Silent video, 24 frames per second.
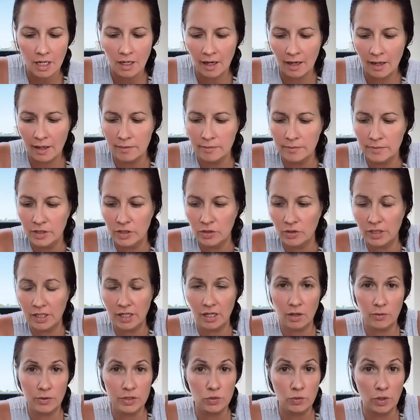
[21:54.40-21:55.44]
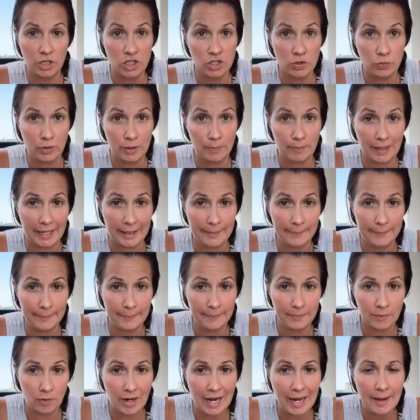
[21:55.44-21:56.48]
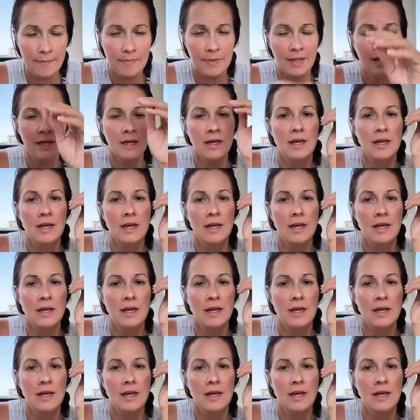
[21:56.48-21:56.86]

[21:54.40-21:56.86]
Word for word: um, you can always watch the replay. Okay?